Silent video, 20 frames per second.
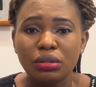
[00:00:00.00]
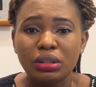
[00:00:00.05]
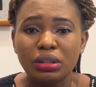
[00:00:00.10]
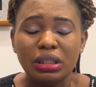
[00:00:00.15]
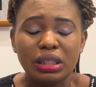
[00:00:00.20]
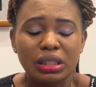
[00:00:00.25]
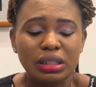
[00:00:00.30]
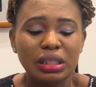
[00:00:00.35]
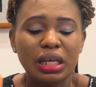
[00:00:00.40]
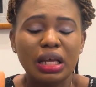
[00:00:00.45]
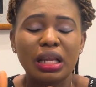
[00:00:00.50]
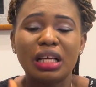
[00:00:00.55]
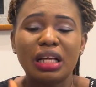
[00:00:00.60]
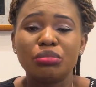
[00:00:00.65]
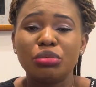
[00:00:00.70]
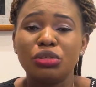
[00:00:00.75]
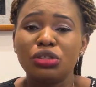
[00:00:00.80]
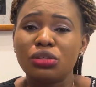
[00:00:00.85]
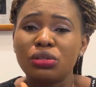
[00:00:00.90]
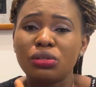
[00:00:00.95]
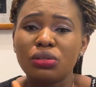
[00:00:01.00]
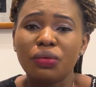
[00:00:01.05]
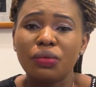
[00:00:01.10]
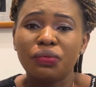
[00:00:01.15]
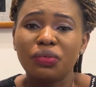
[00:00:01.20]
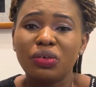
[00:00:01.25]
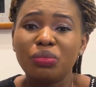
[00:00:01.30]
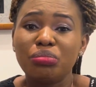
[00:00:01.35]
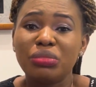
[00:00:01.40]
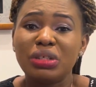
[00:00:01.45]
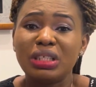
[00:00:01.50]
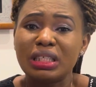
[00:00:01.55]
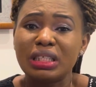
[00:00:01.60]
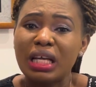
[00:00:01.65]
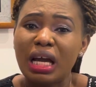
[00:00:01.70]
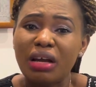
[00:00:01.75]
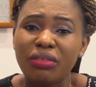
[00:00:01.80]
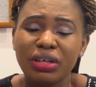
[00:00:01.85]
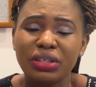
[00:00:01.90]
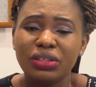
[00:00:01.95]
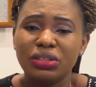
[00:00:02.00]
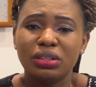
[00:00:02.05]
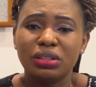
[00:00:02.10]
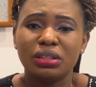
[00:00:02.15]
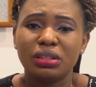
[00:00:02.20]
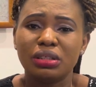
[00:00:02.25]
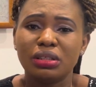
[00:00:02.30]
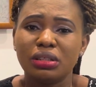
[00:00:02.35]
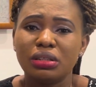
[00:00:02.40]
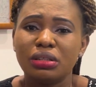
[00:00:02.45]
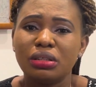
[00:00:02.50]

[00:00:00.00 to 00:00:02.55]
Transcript: This girl has been suffering miscarriages.